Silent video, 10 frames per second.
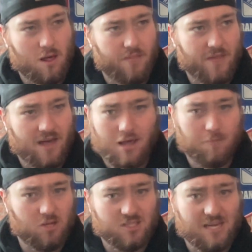the hell I
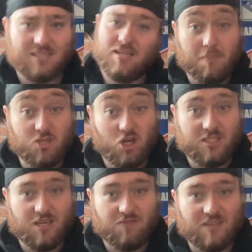post next. Be sure to
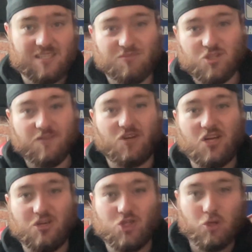tell your friends how much of a
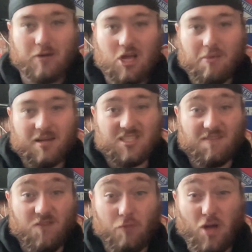great YouTuber I am, to
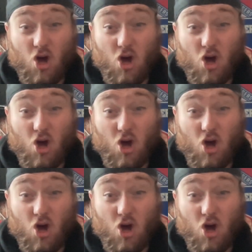follow me